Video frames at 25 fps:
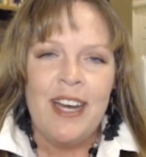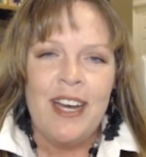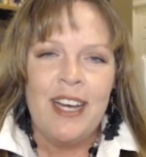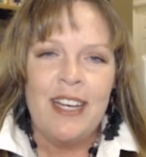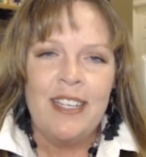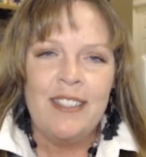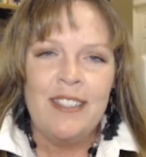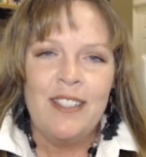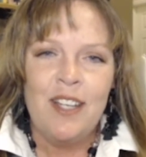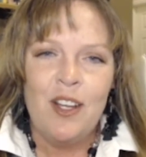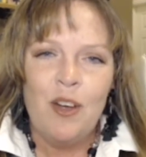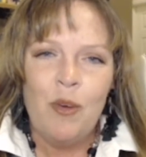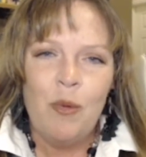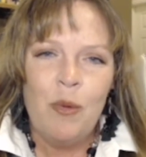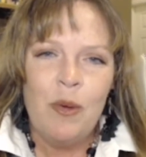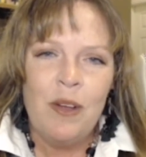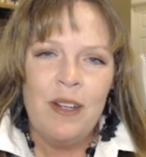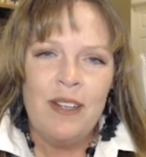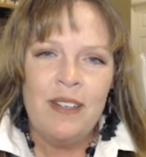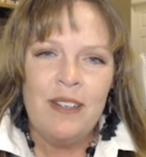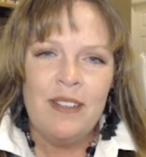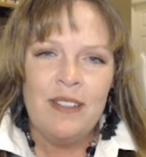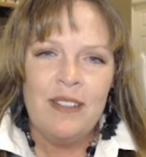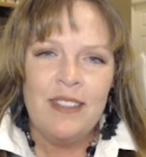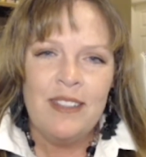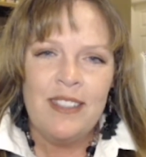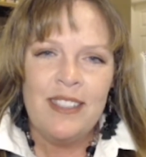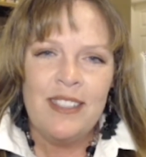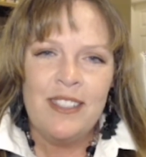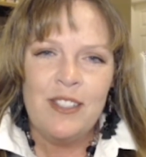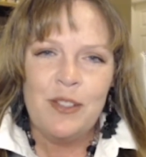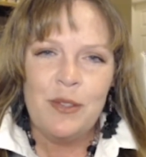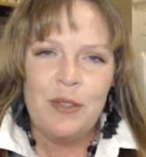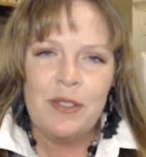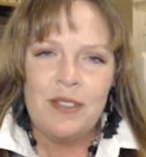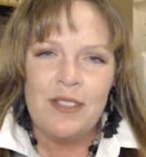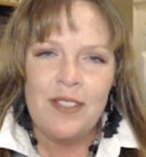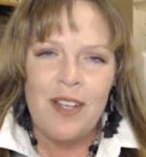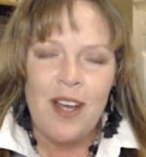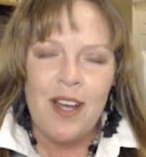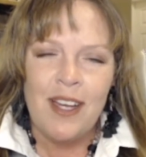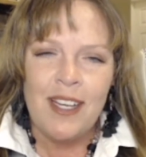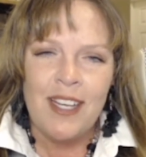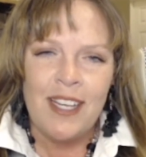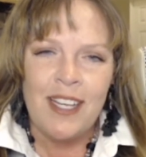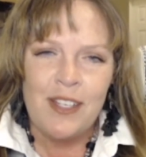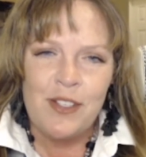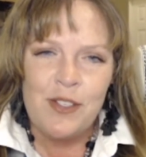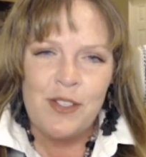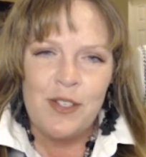no one is
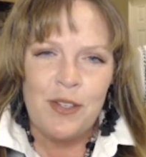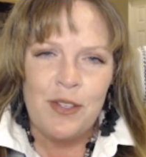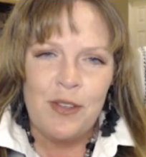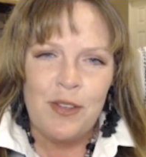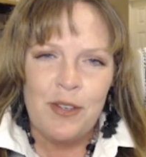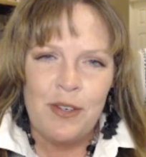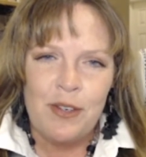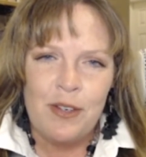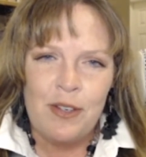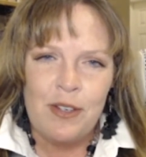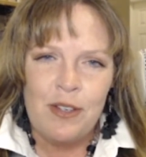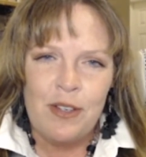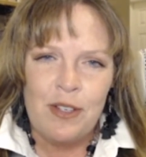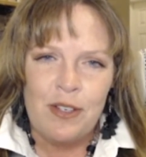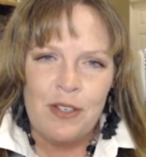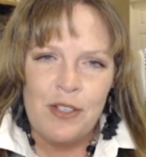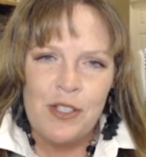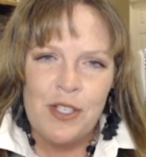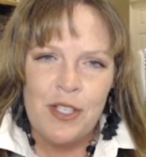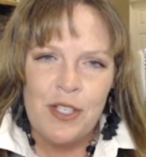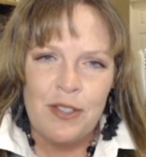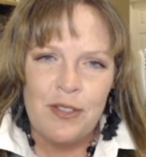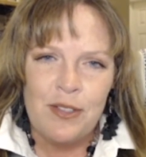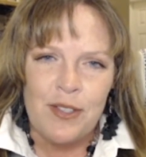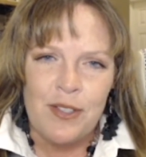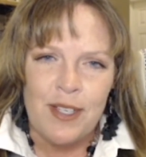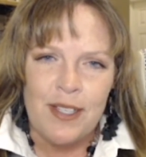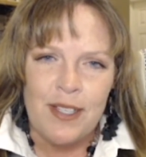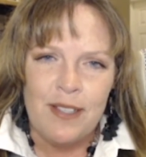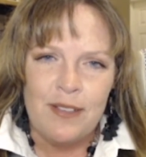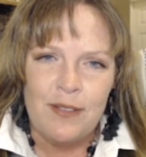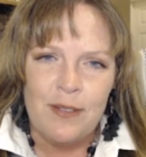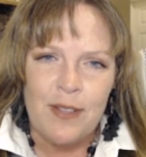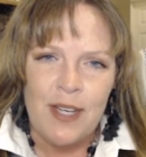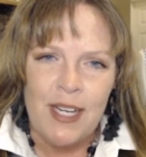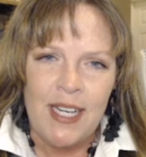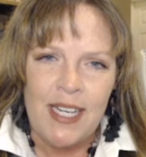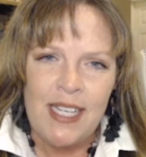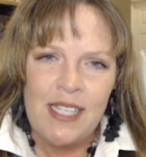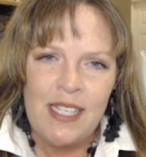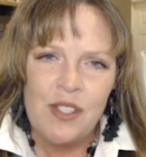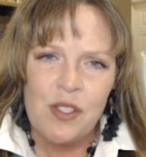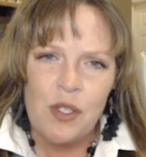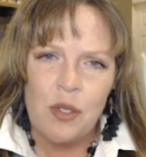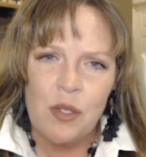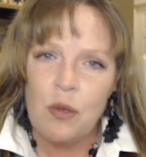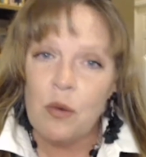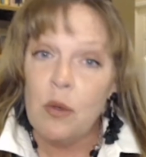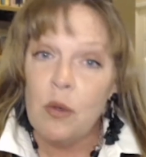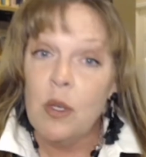talking to their children, right?
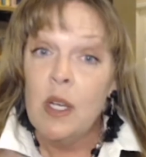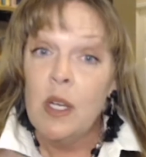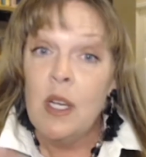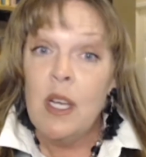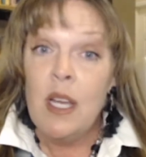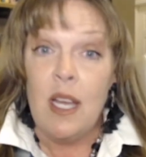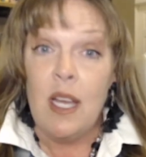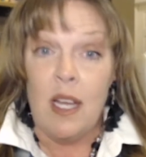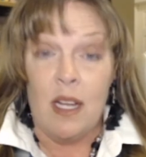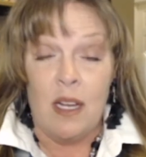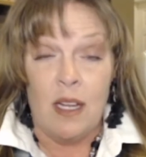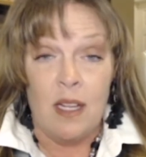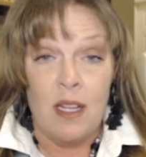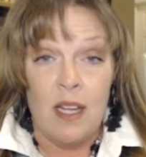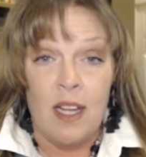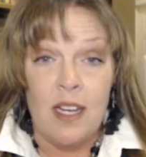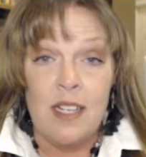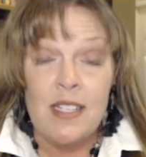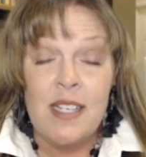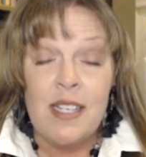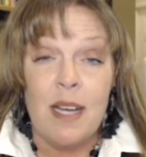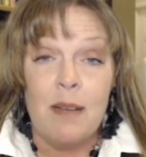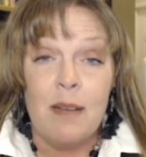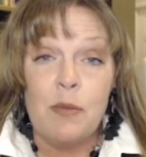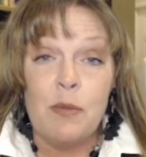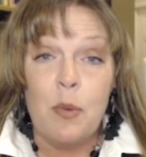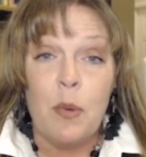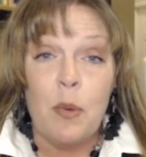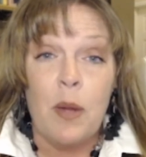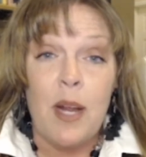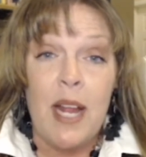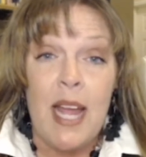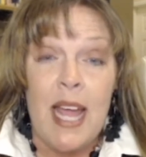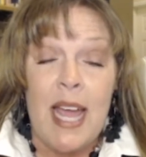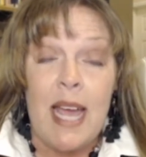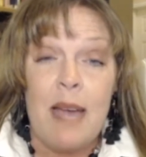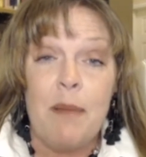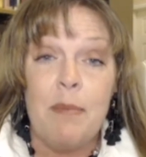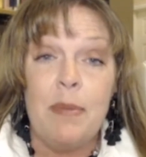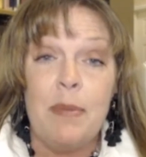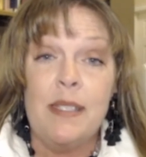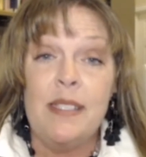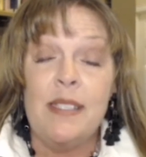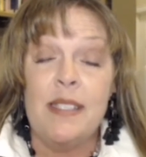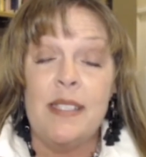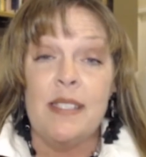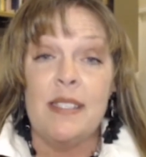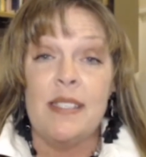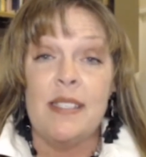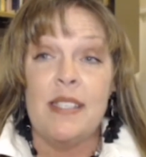So, and a lot of times what
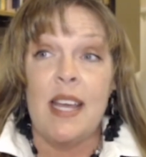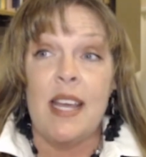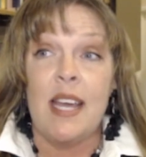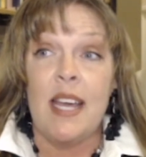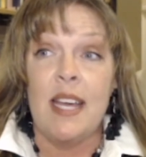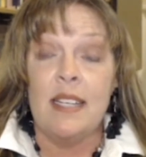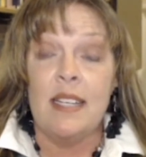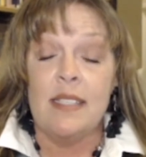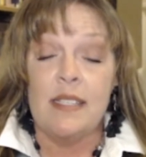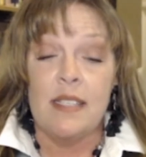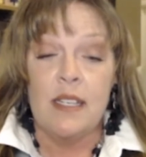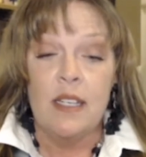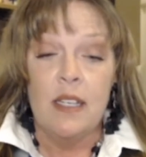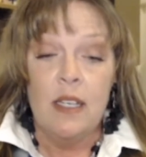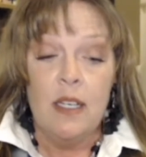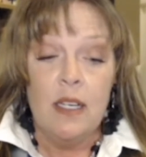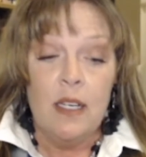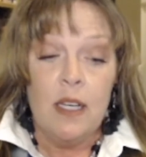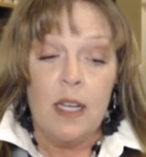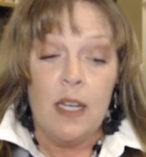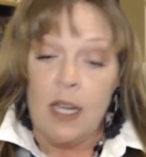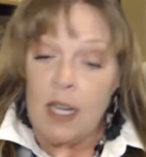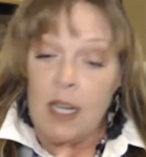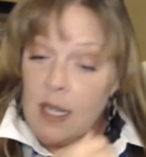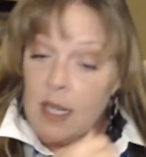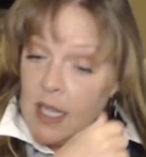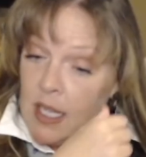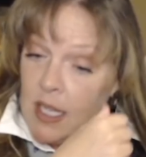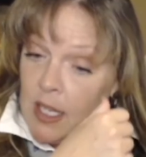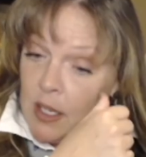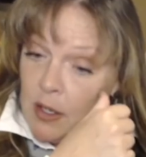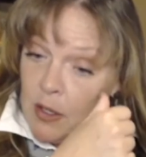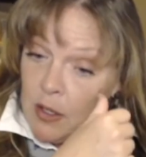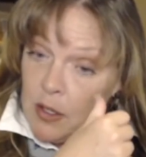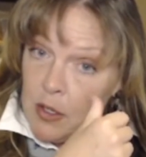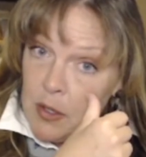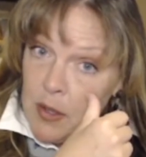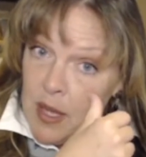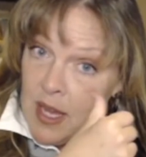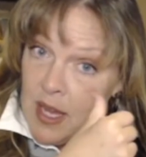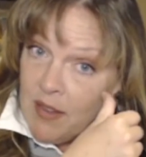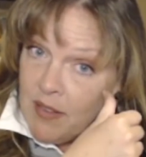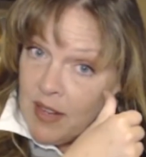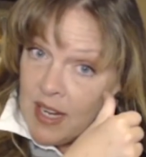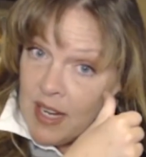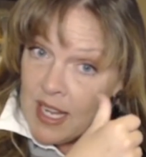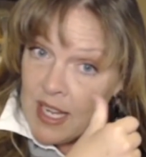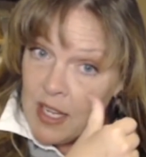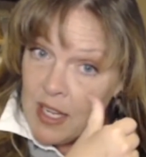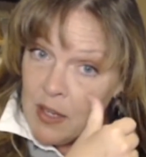happens is that here you have
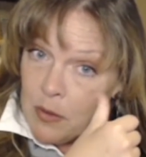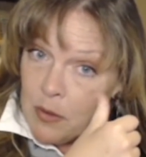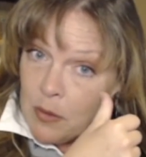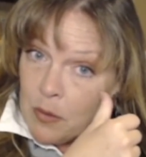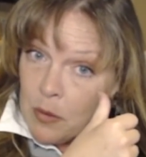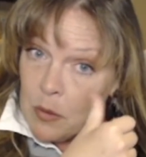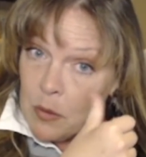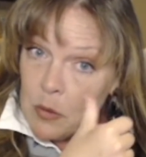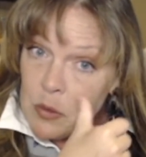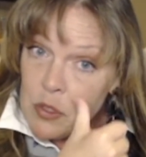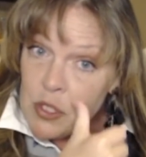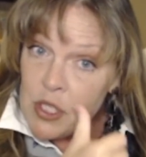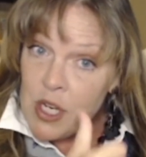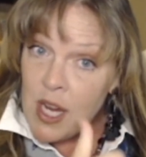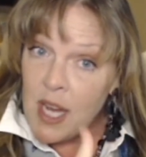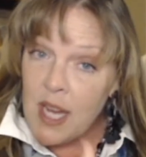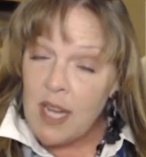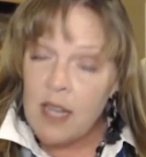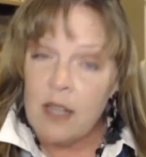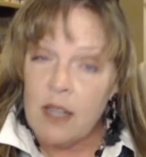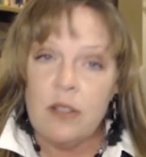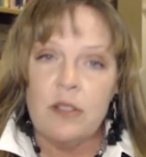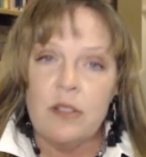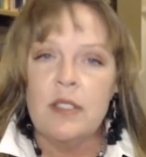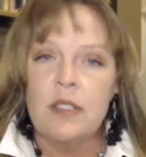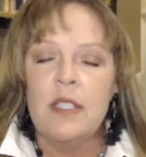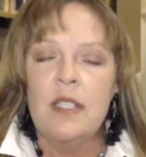an 8-year-old child,